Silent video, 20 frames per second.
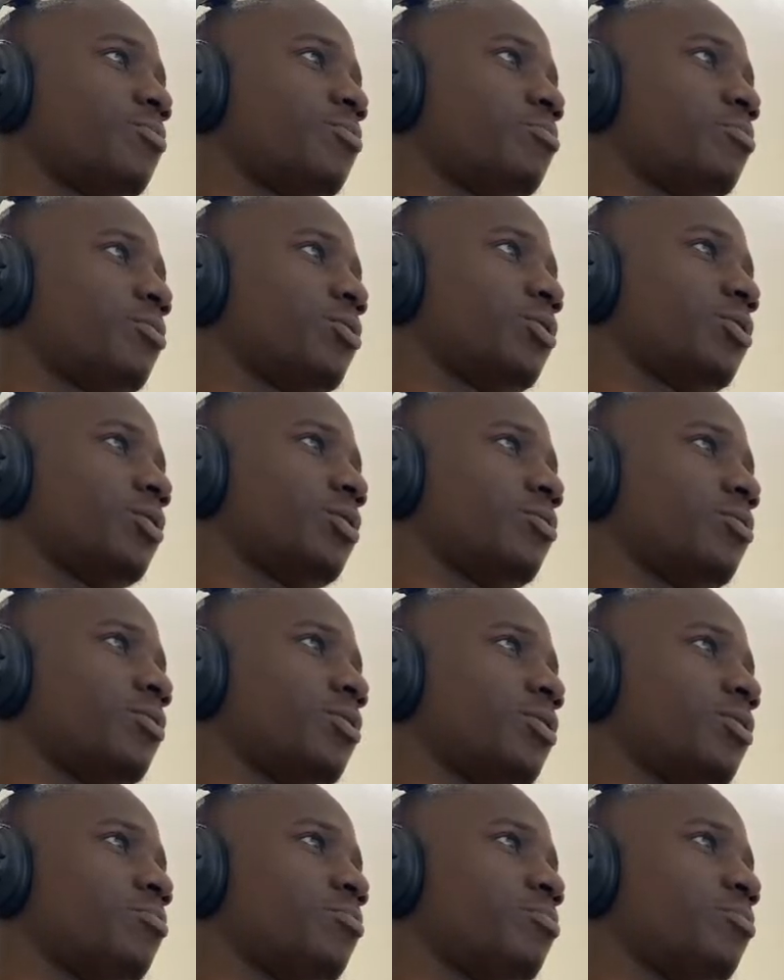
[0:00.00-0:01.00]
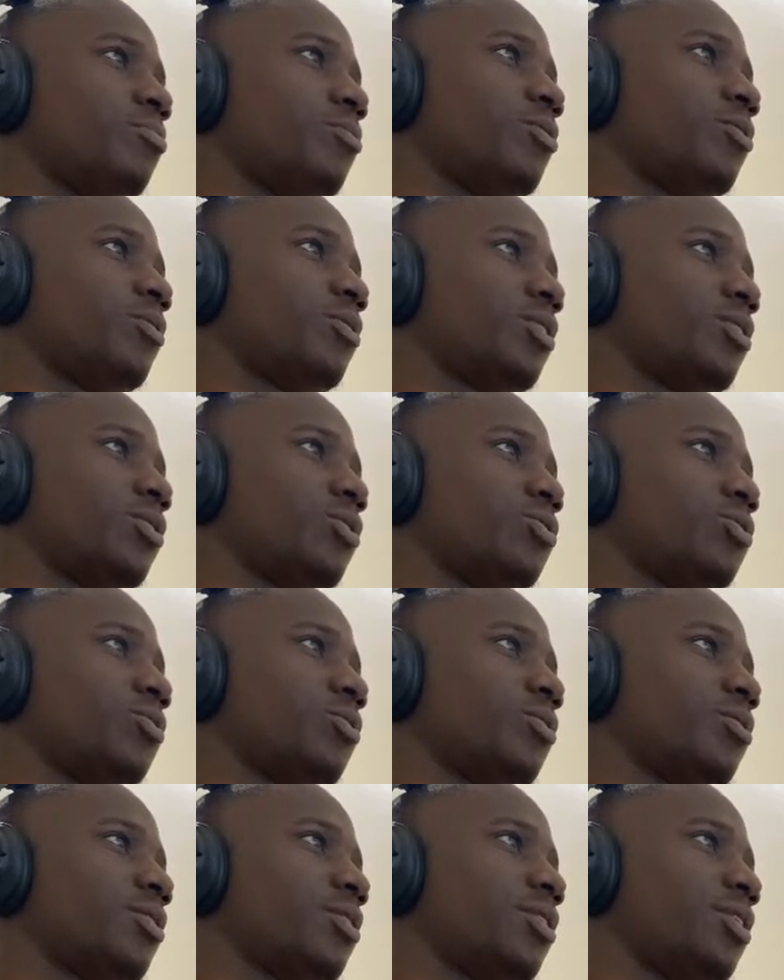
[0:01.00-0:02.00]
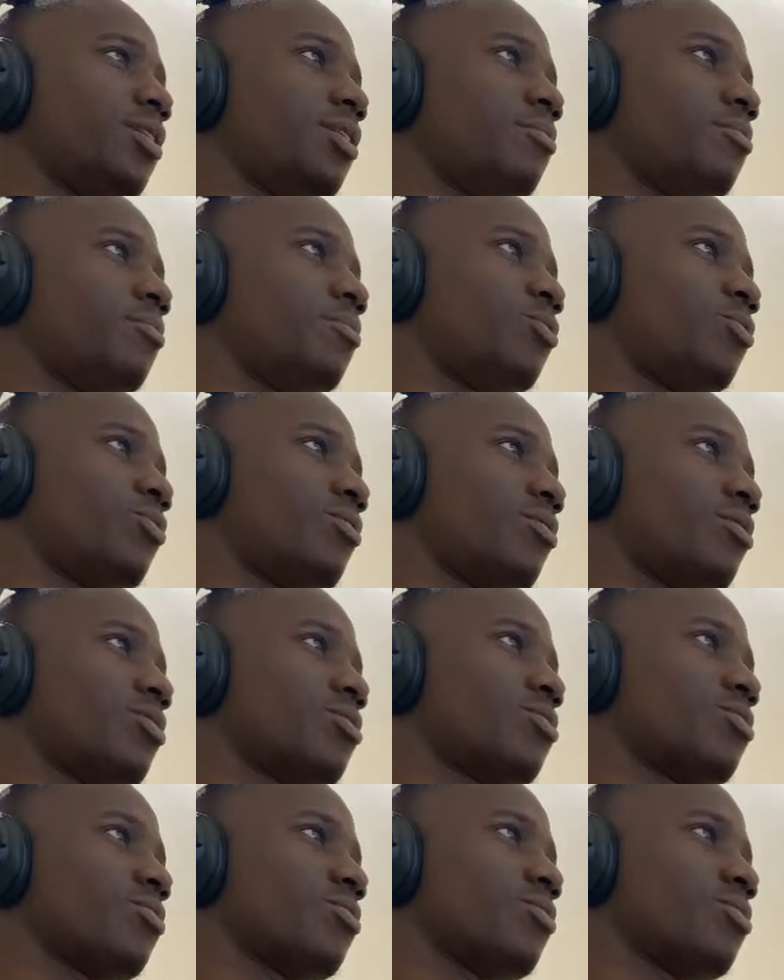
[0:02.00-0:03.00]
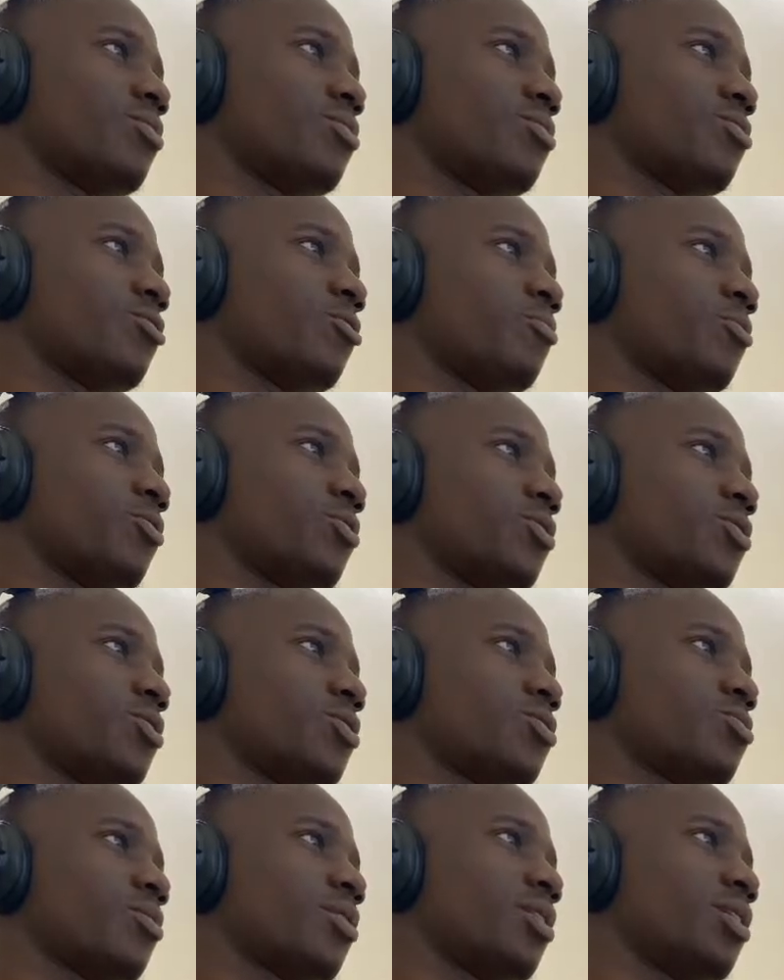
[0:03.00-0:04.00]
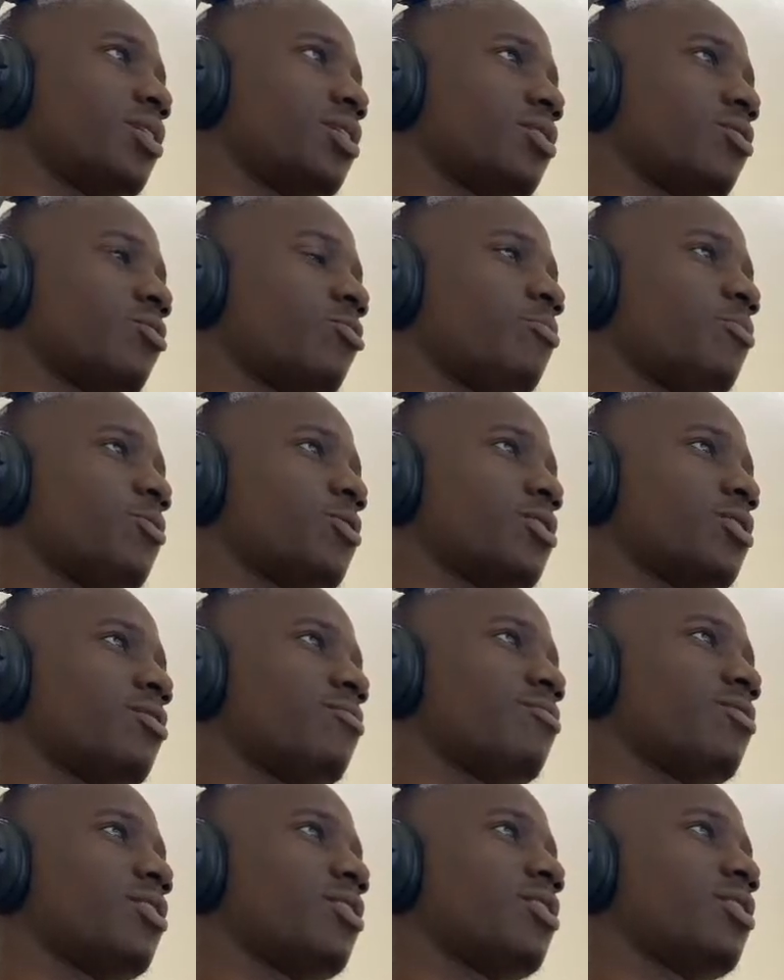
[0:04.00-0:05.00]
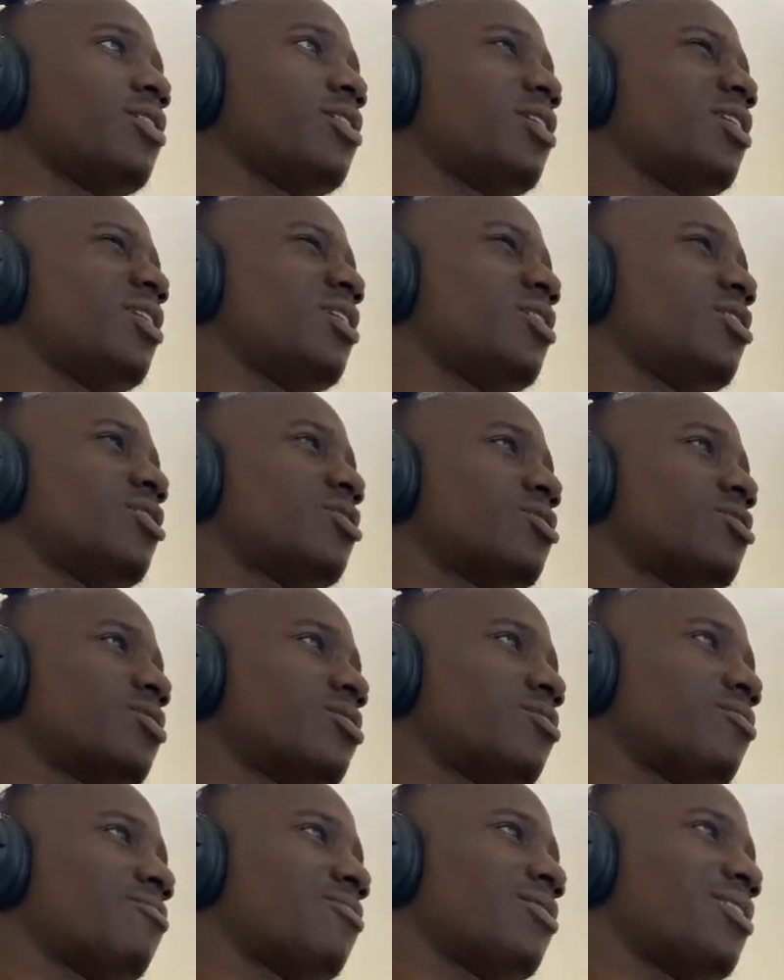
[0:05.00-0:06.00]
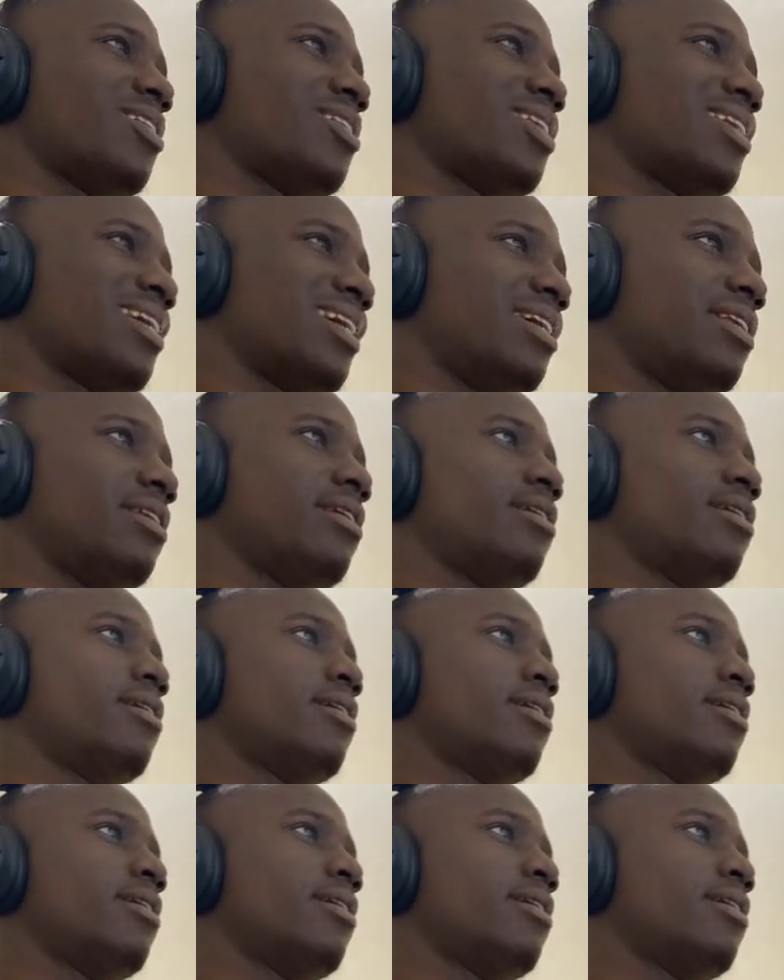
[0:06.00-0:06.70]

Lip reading: pushed it, got into OTE between this zone 0.618 and 0.779.